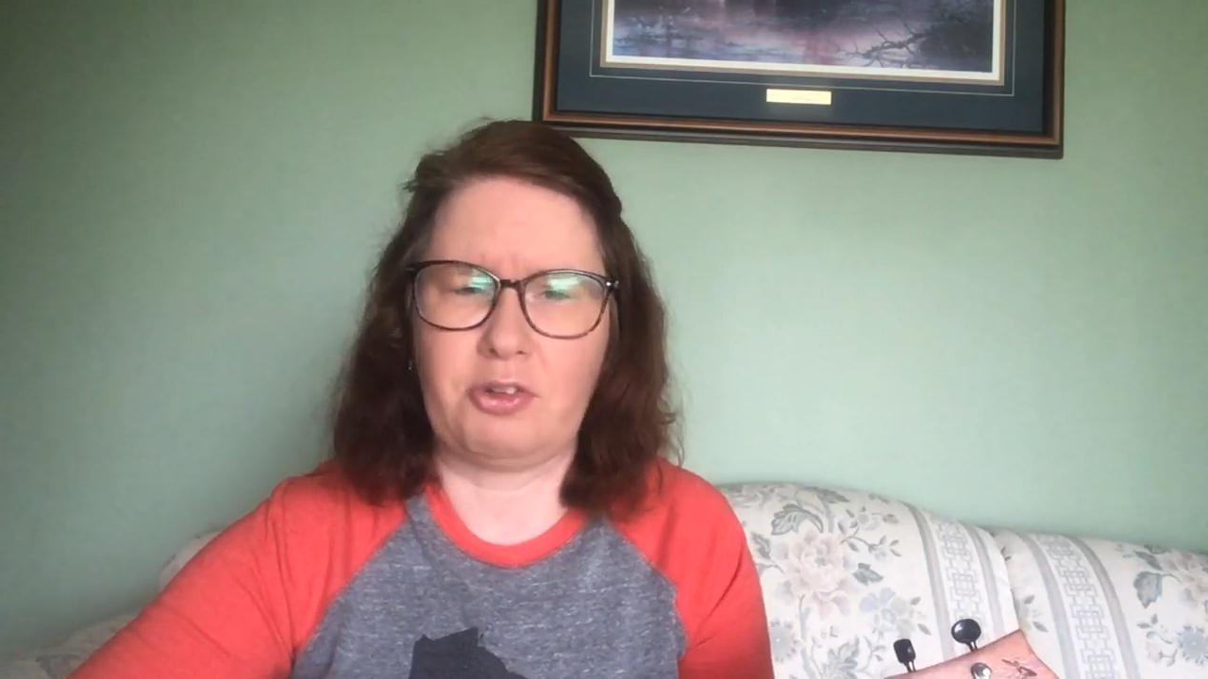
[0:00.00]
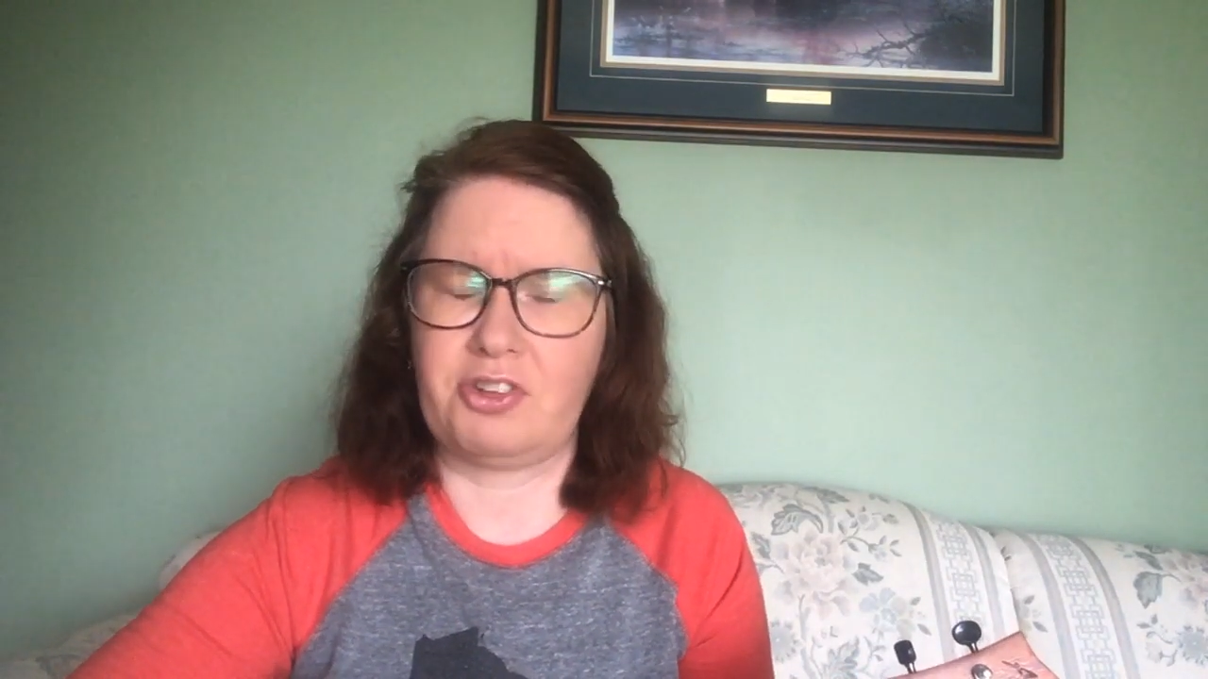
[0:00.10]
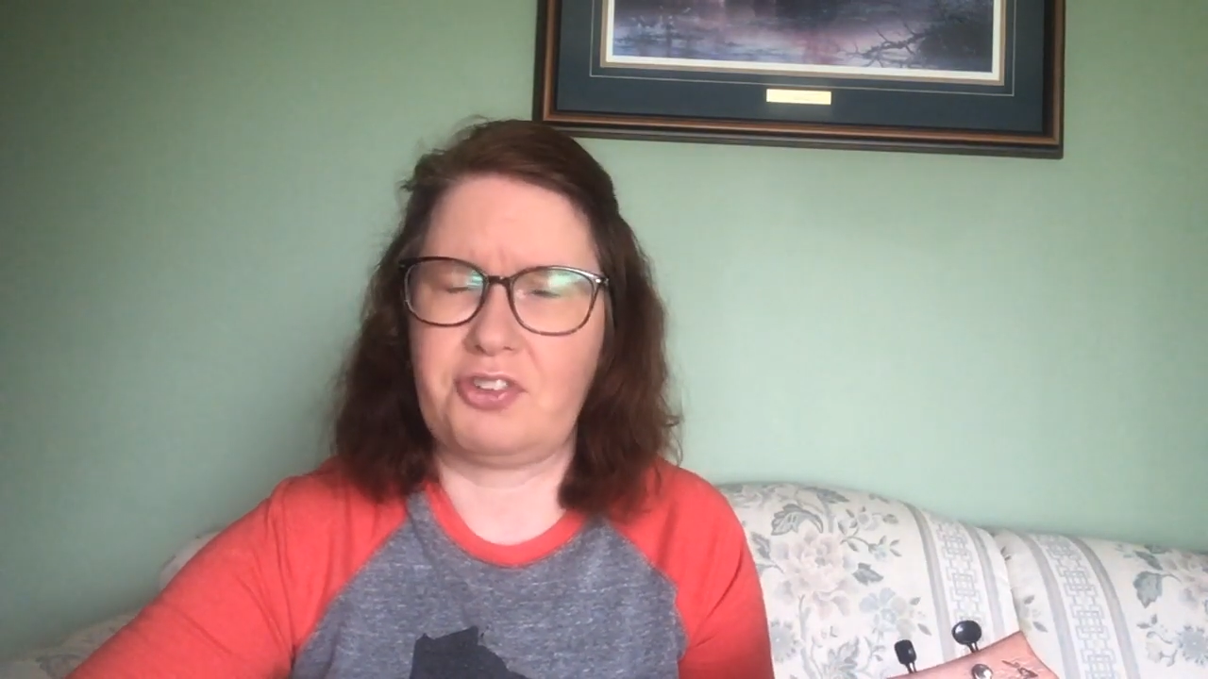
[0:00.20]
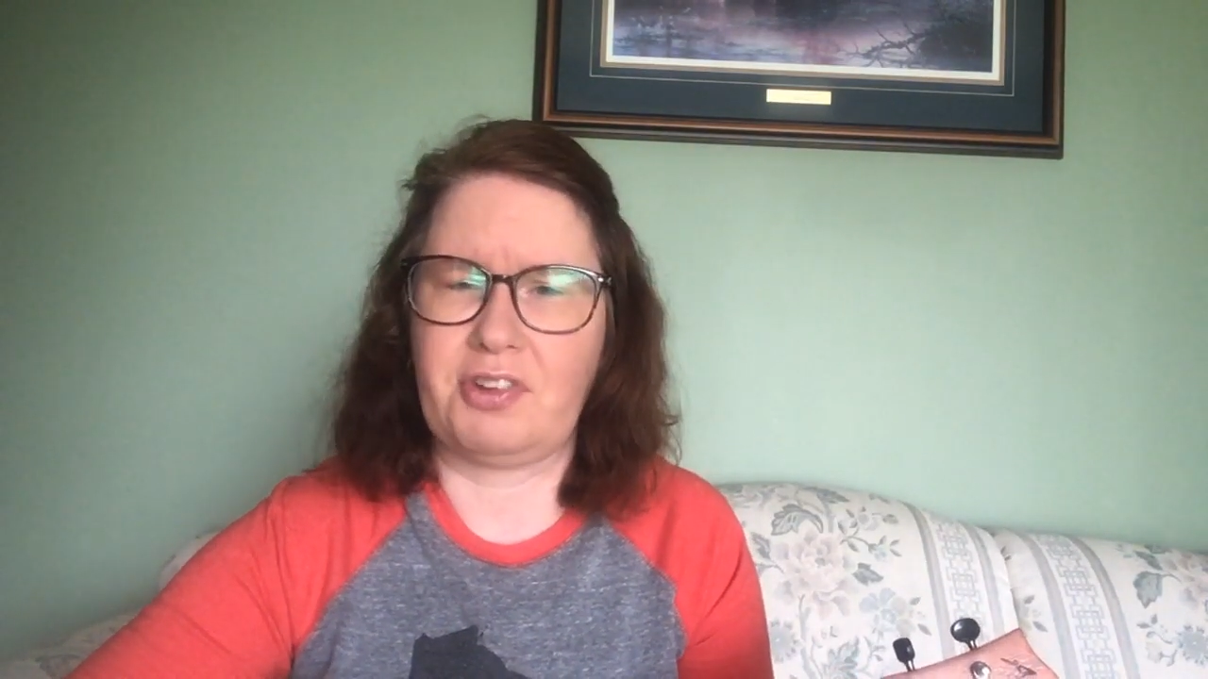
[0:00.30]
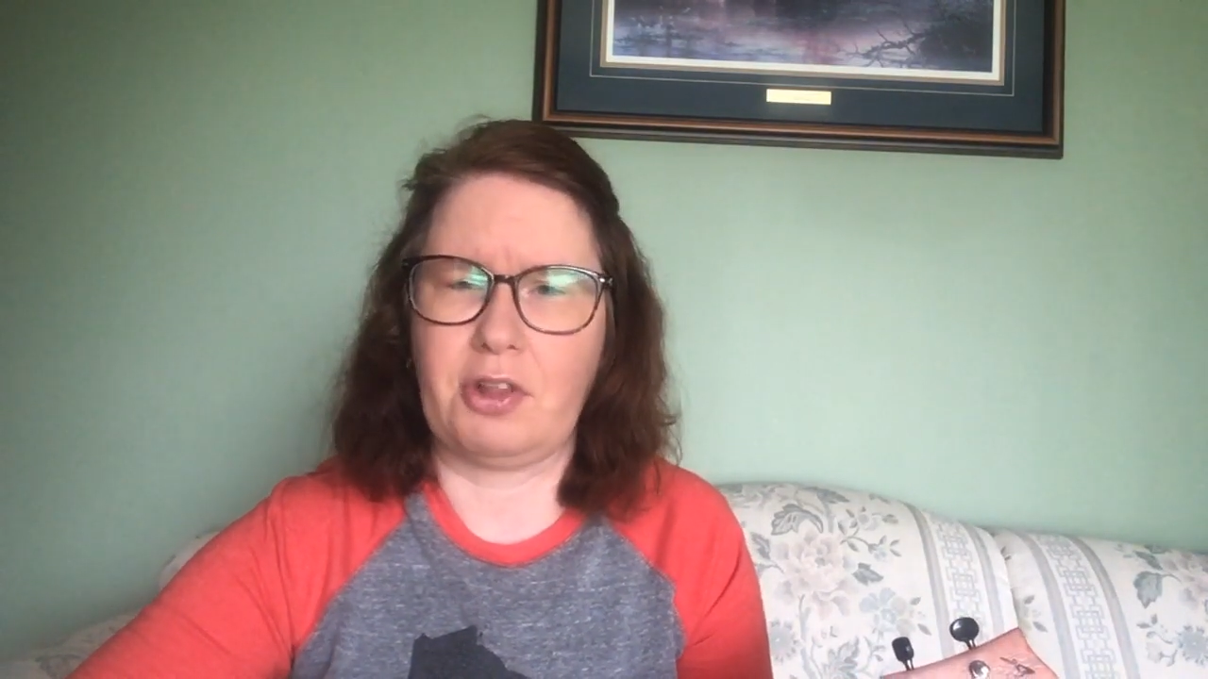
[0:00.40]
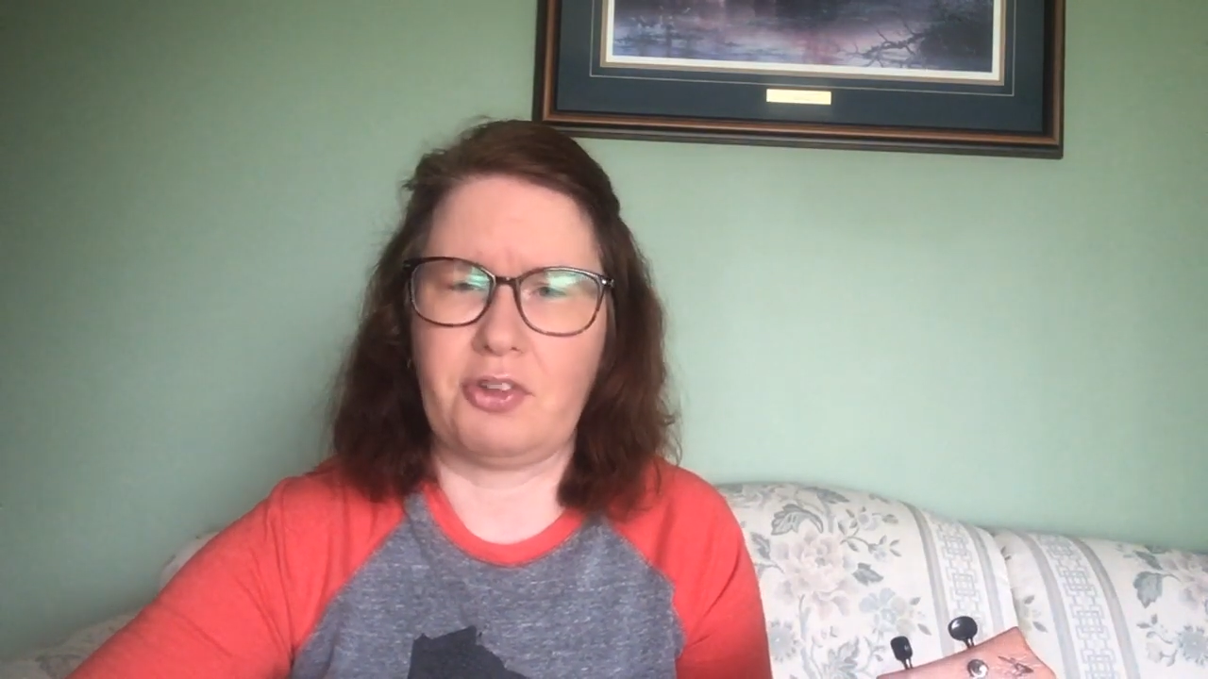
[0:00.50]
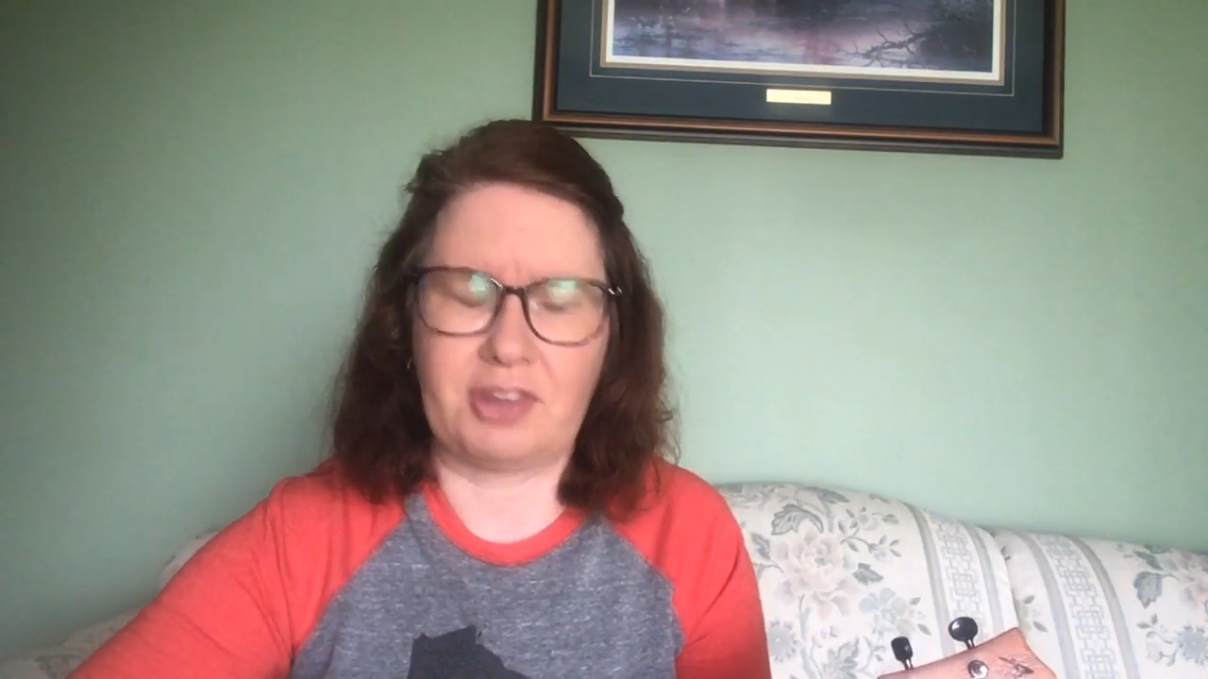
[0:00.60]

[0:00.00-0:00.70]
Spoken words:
just for those